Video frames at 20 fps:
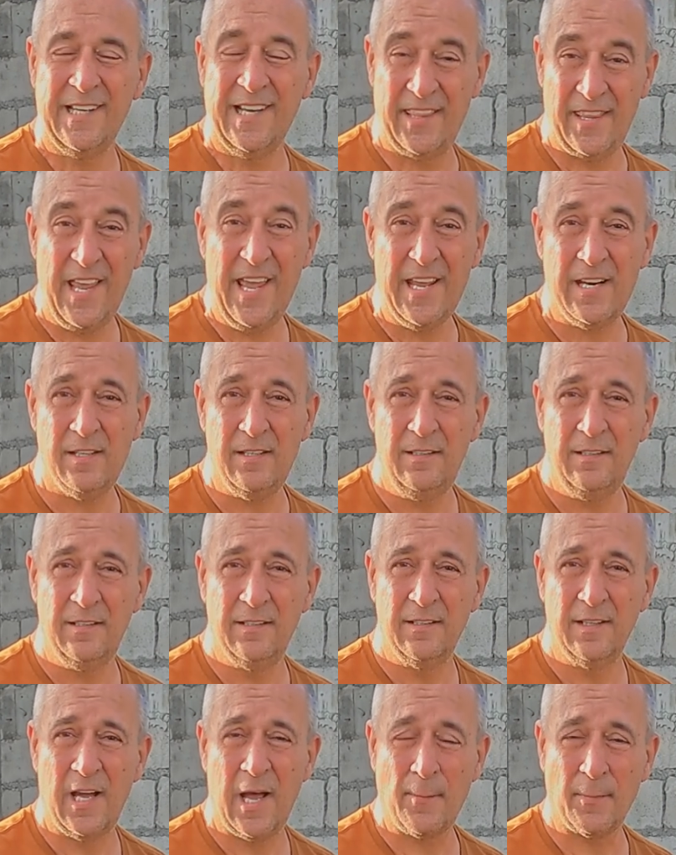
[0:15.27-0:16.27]
And then
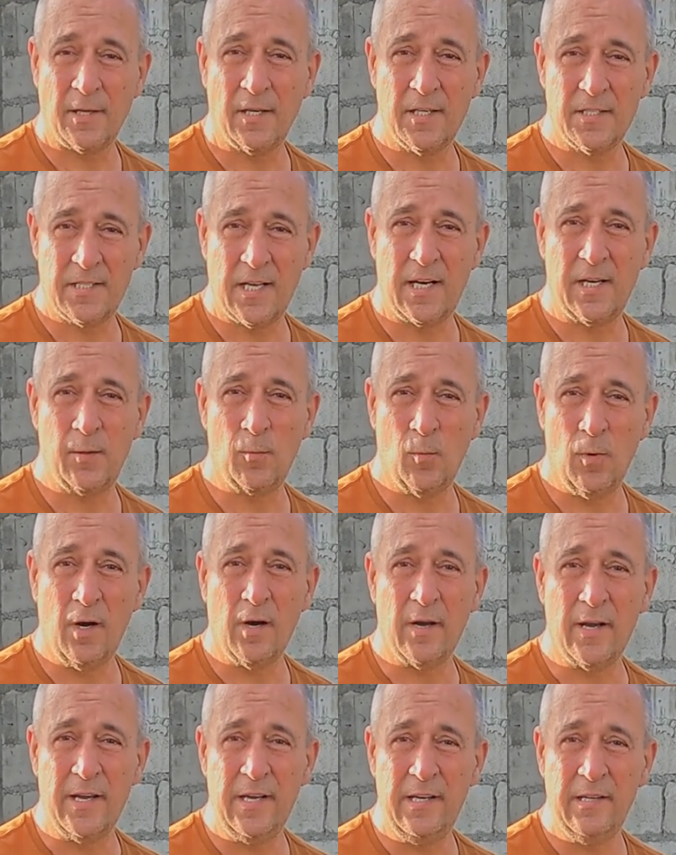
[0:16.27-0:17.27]
I'm going to tell you
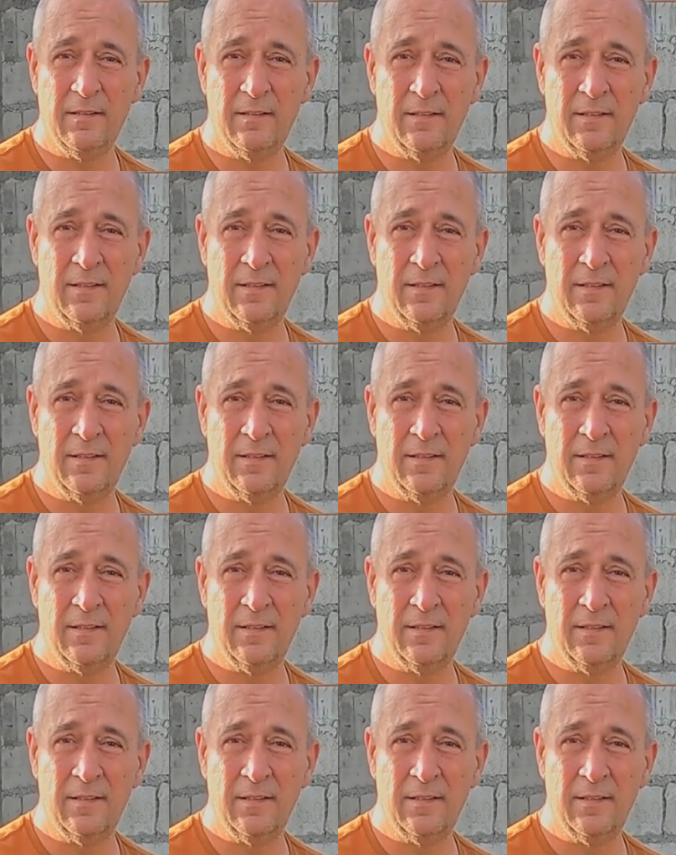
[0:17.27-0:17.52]
why,